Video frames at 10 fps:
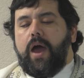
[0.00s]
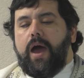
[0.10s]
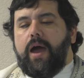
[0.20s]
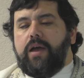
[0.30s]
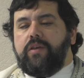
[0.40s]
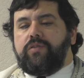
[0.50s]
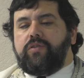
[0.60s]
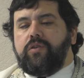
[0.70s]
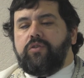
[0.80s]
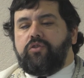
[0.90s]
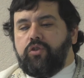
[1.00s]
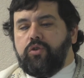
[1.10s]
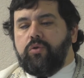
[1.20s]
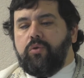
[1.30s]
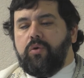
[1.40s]
As
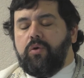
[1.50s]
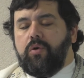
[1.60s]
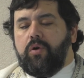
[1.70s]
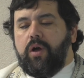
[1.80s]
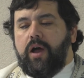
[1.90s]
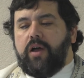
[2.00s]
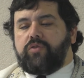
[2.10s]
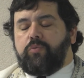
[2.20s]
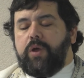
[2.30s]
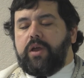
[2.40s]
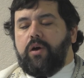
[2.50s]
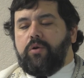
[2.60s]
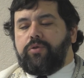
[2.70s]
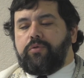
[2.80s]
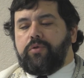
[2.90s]
to, as we
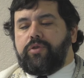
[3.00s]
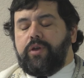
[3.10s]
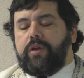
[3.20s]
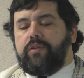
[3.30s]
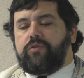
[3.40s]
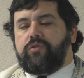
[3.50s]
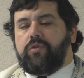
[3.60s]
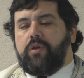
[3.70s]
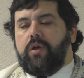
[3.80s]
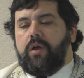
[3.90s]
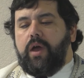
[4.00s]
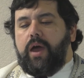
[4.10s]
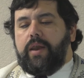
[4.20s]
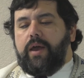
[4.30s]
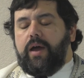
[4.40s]
go through things,
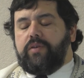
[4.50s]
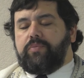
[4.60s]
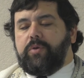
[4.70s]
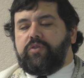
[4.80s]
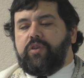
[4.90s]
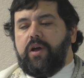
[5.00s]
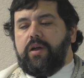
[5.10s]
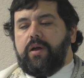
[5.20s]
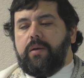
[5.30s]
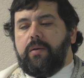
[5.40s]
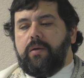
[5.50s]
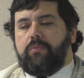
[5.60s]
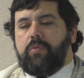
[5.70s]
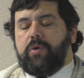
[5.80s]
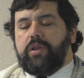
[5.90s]
and as Messiah,
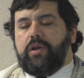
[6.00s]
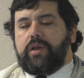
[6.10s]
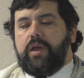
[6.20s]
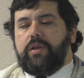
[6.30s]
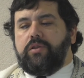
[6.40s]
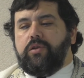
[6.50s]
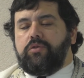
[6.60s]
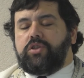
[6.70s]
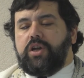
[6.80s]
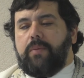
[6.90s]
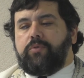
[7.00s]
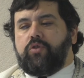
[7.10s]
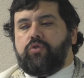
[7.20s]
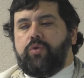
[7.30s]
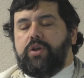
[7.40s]
when we look in Luke chapter
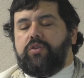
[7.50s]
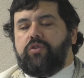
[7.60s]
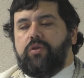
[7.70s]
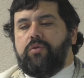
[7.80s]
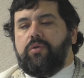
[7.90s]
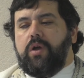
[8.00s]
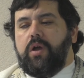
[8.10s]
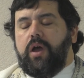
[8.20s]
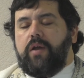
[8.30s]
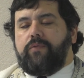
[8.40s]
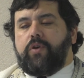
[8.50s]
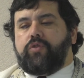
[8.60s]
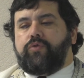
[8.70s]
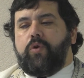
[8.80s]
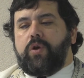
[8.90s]
22 and verse
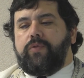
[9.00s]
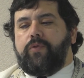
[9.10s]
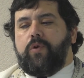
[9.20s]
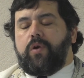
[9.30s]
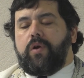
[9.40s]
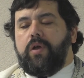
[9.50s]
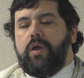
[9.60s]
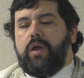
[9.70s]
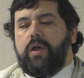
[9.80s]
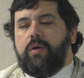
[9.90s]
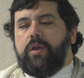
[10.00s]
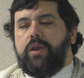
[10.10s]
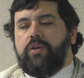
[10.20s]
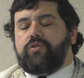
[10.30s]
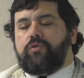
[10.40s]
44, in
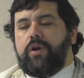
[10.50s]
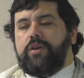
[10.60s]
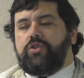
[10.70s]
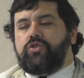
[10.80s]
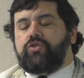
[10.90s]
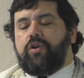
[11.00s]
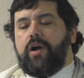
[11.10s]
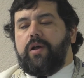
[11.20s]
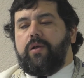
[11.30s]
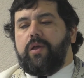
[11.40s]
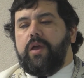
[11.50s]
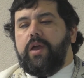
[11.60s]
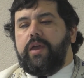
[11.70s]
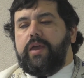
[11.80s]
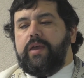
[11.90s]
his greatest trial,
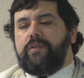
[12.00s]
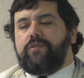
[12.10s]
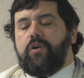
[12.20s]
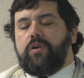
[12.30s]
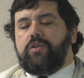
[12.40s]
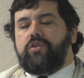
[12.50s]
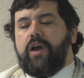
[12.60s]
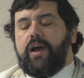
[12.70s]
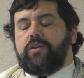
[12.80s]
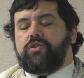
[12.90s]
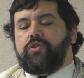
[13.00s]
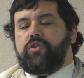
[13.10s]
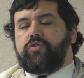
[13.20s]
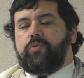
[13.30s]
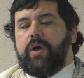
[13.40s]
he started to actually
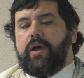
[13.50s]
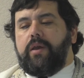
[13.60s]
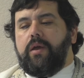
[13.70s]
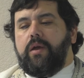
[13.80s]
sweat